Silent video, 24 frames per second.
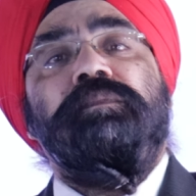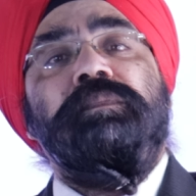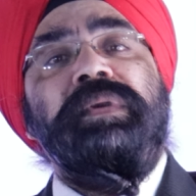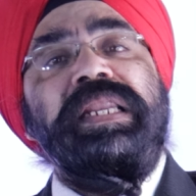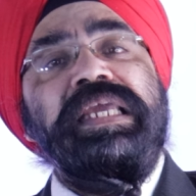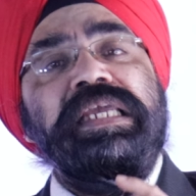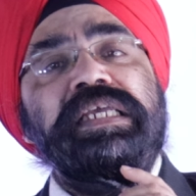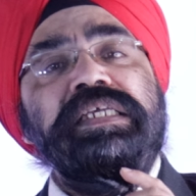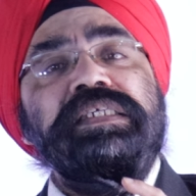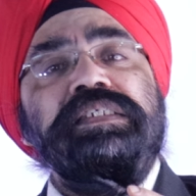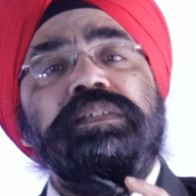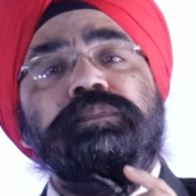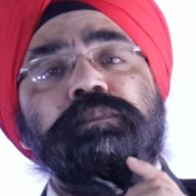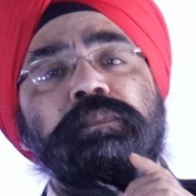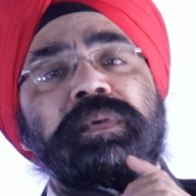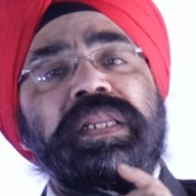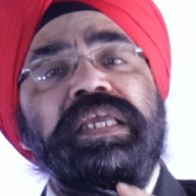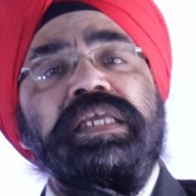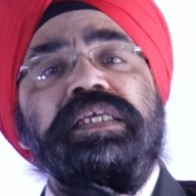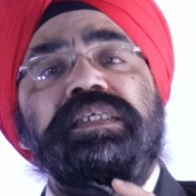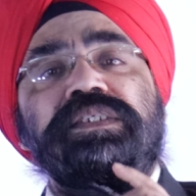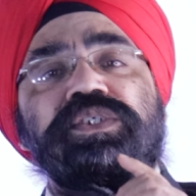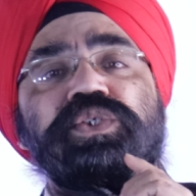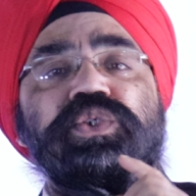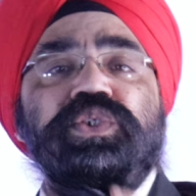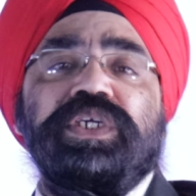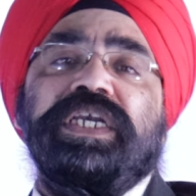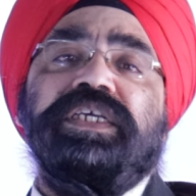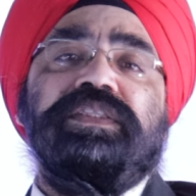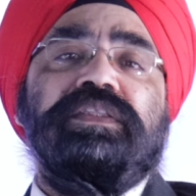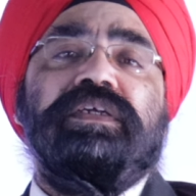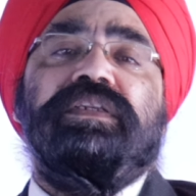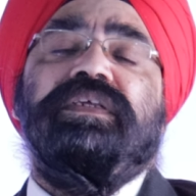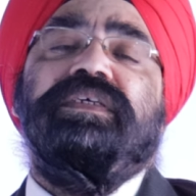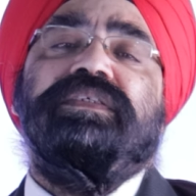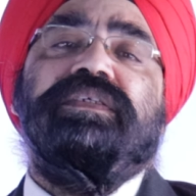Please
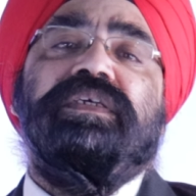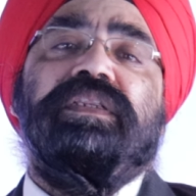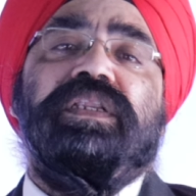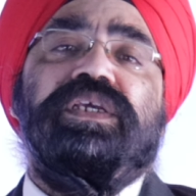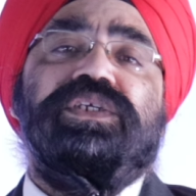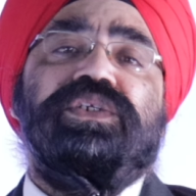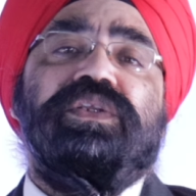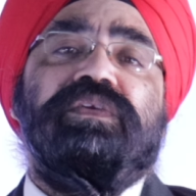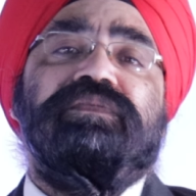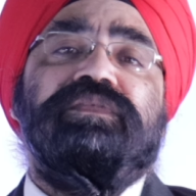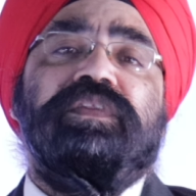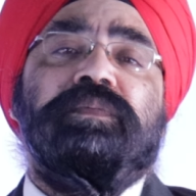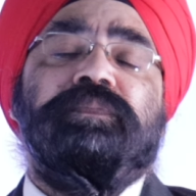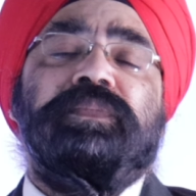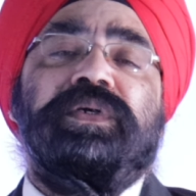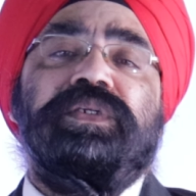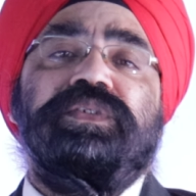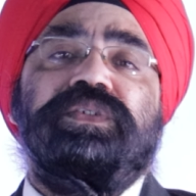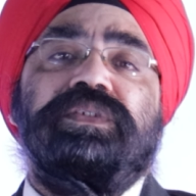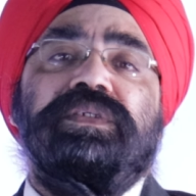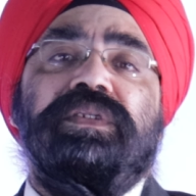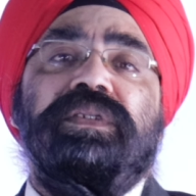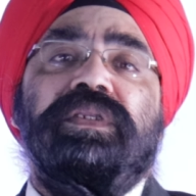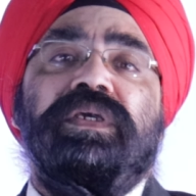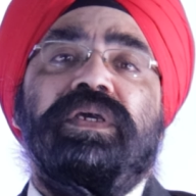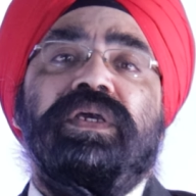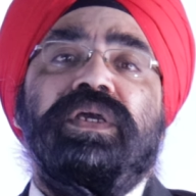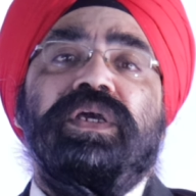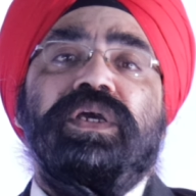check the designation of the person.